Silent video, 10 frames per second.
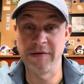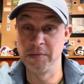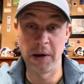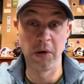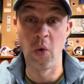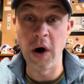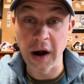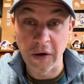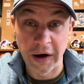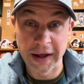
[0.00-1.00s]
him number 1
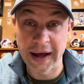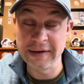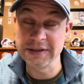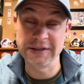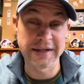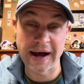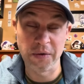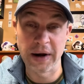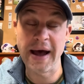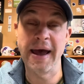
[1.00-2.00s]
already. That's not
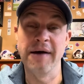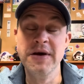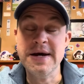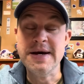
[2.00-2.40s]
what I have.